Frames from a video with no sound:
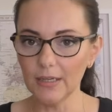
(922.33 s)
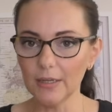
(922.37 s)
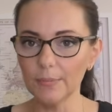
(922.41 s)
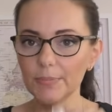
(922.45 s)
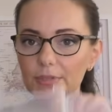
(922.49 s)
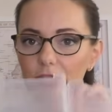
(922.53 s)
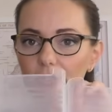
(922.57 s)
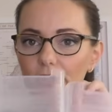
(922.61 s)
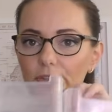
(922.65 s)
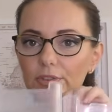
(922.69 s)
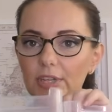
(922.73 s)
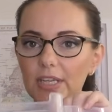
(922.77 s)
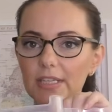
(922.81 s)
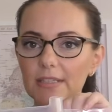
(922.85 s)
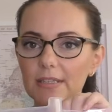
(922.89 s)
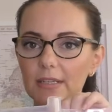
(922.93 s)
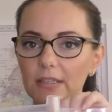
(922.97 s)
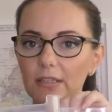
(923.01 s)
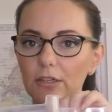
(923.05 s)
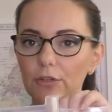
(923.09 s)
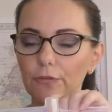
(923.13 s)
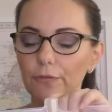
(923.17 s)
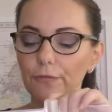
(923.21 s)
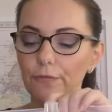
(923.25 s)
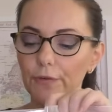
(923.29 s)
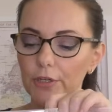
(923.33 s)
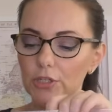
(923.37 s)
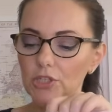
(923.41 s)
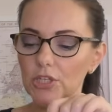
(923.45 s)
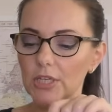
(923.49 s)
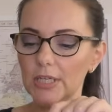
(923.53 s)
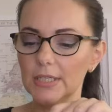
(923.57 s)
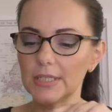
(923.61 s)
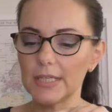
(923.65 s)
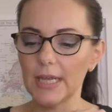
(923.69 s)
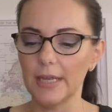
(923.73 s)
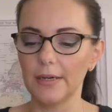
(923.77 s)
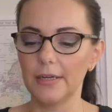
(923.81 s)
So these are little fridge
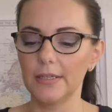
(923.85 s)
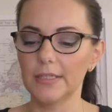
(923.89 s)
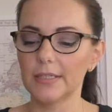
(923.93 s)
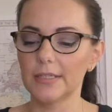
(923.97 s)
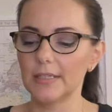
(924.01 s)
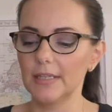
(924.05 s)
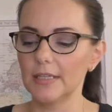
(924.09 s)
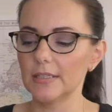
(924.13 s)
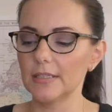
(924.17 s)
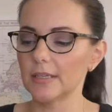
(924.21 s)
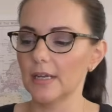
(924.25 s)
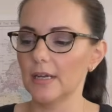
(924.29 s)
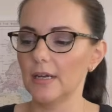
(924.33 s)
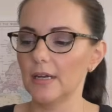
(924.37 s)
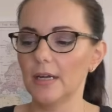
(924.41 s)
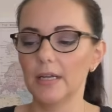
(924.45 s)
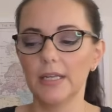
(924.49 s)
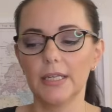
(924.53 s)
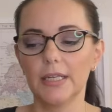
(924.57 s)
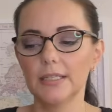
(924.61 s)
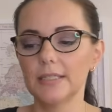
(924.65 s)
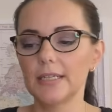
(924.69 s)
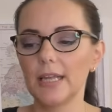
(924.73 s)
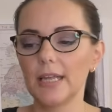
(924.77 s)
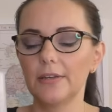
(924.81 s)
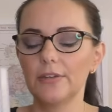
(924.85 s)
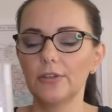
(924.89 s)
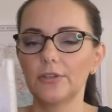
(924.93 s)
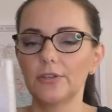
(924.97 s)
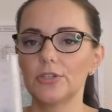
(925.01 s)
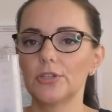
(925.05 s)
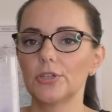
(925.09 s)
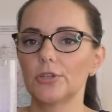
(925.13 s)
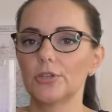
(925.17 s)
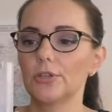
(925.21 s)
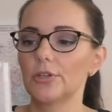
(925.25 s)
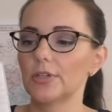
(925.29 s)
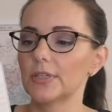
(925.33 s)
containers. These are intended
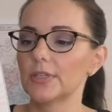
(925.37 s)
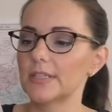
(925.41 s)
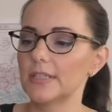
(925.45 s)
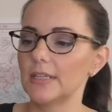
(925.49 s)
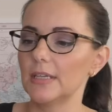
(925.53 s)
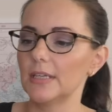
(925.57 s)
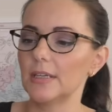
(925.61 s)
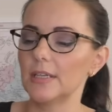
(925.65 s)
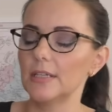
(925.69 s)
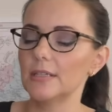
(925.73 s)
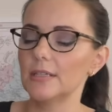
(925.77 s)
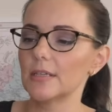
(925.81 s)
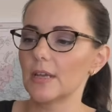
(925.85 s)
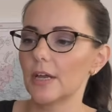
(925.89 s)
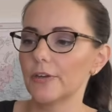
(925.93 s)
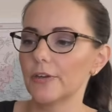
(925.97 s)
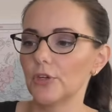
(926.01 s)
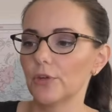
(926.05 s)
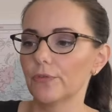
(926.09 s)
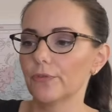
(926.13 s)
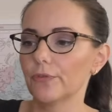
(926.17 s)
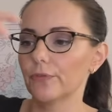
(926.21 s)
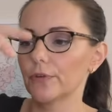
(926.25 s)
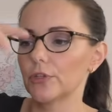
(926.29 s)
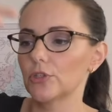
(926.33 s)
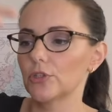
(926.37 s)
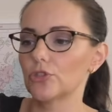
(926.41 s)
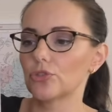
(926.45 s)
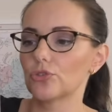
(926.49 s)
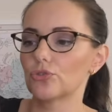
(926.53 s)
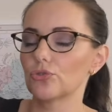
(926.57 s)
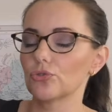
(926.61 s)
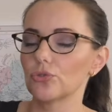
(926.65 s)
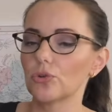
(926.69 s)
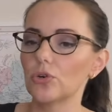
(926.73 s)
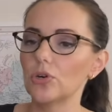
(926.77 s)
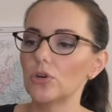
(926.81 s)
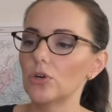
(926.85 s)
to sit inside your fridge
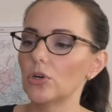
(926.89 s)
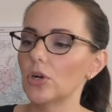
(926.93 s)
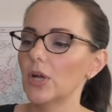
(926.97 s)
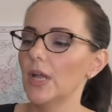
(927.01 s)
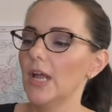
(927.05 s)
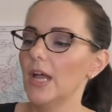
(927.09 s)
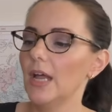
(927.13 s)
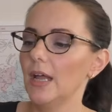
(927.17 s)
drawer